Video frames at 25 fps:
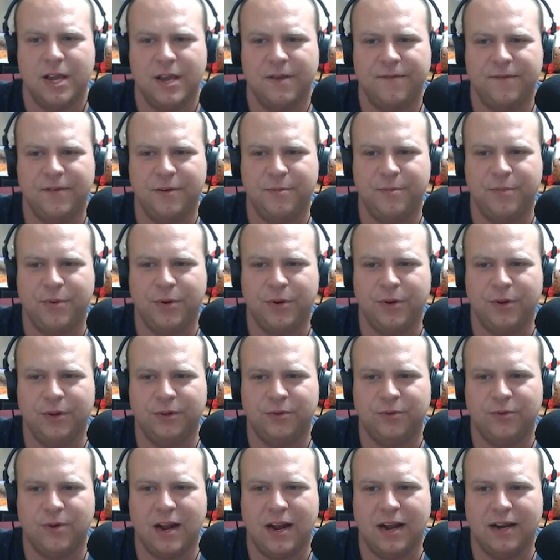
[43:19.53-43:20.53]
If you
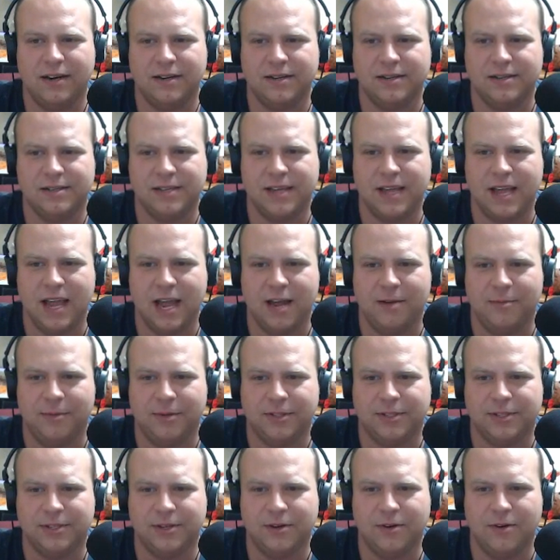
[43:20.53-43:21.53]
pulled Ronda's
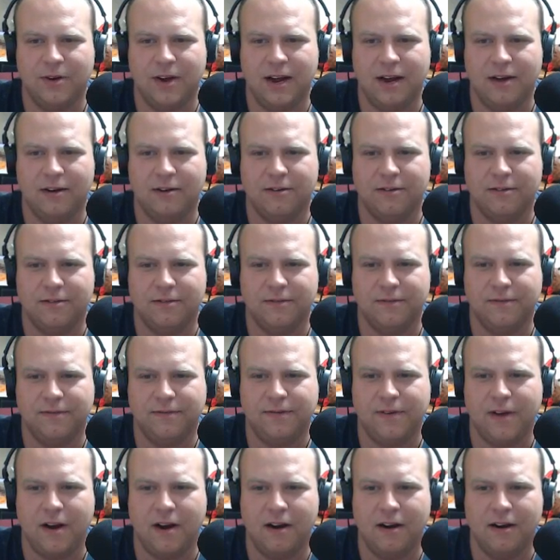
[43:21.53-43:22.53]
camel toe out
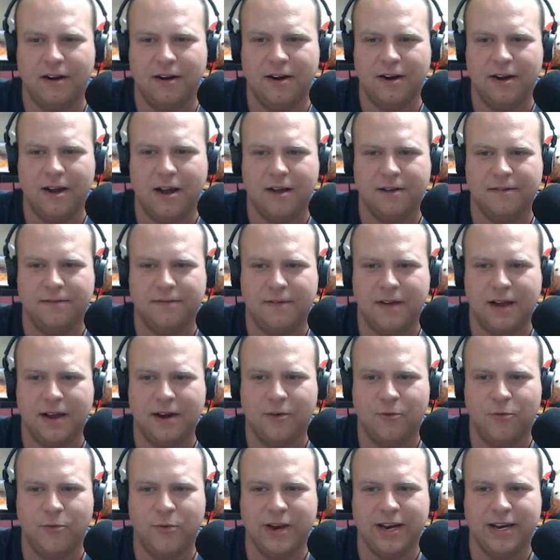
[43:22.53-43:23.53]
far enough
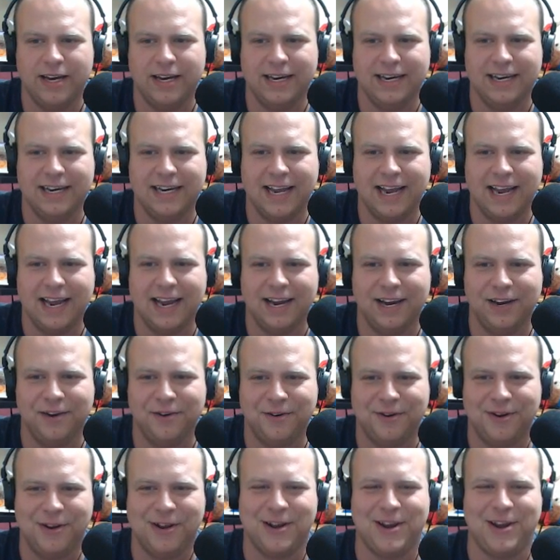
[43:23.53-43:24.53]
on a windy day,
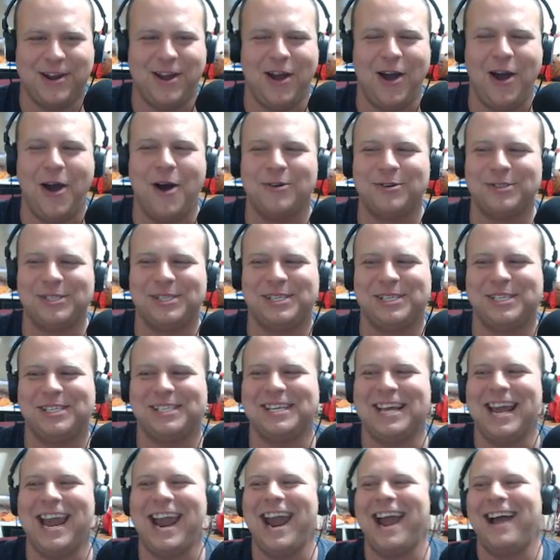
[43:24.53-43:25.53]
you could go
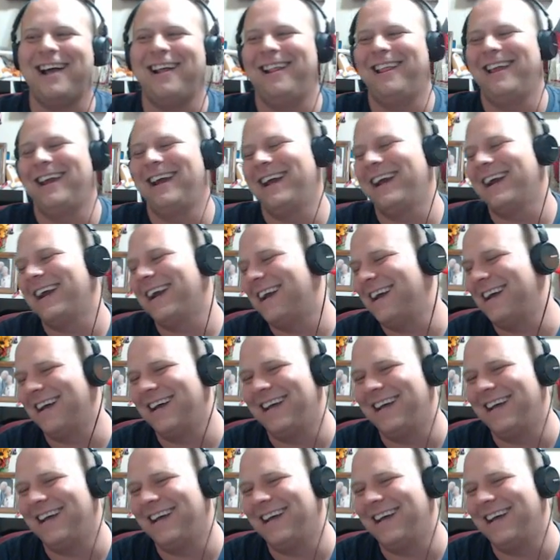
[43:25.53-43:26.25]
sailing!